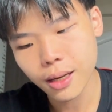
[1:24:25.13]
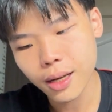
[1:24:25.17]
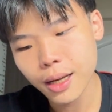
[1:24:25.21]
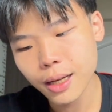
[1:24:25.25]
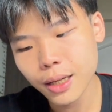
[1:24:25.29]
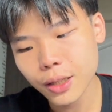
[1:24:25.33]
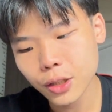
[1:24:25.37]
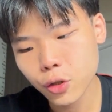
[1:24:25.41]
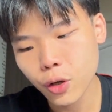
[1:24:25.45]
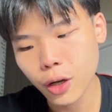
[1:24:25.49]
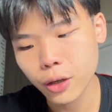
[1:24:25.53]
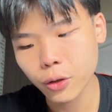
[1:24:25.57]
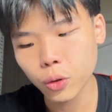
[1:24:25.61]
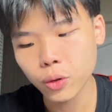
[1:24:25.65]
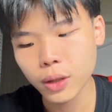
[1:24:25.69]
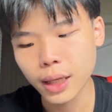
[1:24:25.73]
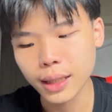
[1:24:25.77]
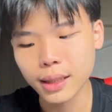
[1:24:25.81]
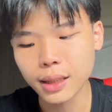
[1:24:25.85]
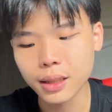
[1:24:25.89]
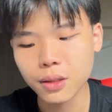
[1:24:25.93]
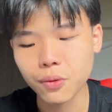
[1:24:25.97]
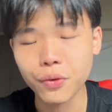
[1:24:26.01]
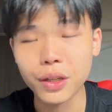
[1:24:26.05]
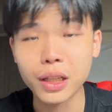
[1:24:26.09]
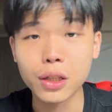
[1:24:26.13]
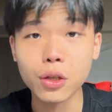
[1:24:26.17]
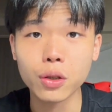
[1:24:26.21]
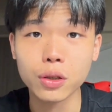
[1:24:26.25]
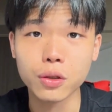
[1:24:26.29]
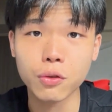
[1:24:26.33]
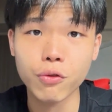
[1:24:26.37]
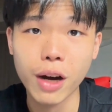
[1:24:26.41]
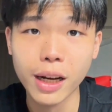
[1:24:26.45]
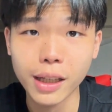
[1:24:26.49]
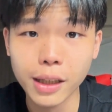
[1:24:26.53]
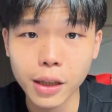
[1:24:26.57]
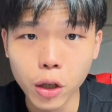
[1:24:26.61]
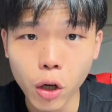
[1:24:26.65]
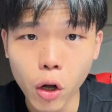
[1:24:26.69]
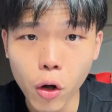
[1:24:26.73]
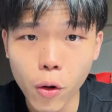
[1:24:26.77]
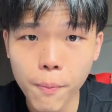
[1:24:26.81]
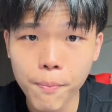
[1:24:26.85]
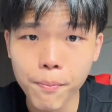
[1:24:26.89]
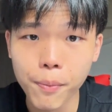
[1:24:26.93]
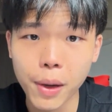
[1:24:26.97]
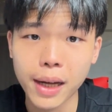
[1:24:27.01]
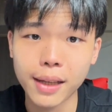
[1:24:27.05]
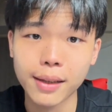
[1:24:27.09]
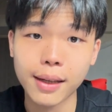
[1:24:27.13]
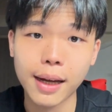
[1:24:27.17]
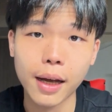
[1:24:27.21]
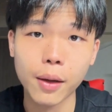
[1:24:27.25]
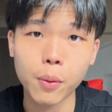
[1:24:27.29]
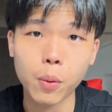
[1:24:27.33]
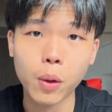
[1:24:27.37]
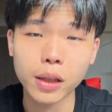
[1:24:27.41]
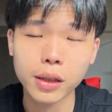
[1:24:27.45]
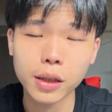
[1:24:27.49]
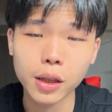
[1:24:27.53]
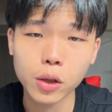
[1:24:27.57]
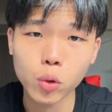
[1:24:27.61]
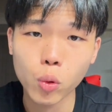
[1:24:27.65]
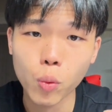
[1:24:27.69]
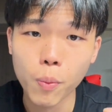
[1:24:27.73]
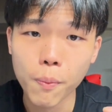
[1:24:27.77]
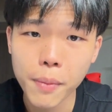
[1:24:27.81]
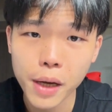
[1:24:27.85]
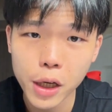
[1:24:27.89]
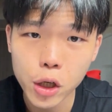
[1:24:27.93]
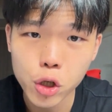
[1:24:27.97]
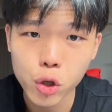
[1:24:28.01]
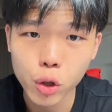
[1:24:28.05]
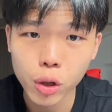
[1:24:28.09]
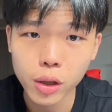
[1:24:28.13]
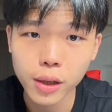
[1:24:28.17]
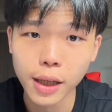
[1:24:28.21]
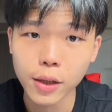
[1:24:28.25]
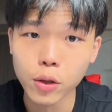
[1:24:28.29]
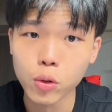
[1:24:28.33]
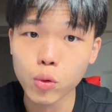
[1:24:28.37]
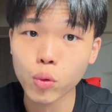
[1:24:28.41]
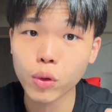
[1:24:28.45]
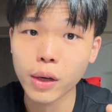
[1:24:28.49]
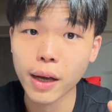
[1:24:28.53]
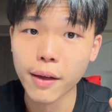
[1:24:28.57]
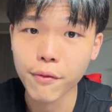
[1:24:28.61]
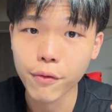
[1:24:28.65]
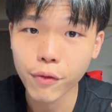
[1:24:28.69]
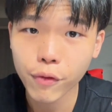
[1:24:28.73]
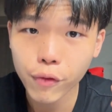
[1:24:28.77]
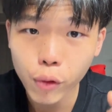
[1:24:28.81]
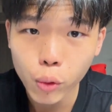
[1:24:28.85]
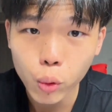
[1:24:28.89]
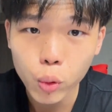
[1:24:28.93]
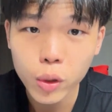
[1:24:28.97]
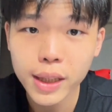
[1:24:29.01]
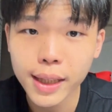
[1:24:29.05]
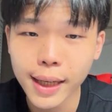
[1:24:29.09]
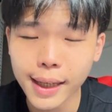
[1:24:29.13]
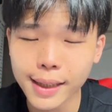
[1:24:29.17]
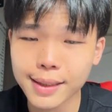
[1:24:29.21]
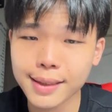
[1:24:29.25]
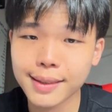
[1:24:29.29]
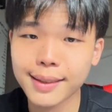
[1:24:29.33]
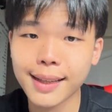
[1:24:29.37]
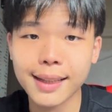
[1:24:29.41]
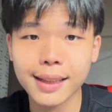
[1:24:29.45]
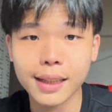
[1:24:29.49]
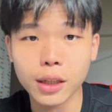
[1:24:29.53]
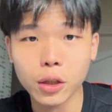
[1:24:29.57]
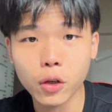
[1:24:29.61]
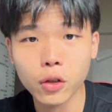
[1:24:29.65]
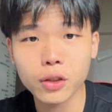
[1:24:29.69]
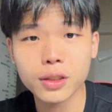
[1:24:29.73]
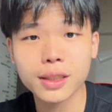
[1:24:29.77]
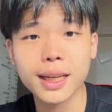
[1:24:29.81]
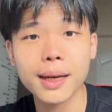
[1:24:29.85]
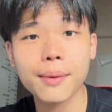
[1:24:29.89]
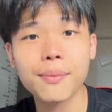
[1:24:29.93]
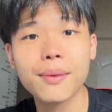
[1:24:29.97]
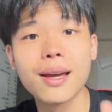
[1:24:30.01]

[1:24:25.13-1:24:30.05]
So I know that this video is rather long, but I wanted to make sure that you can fully understand the concept.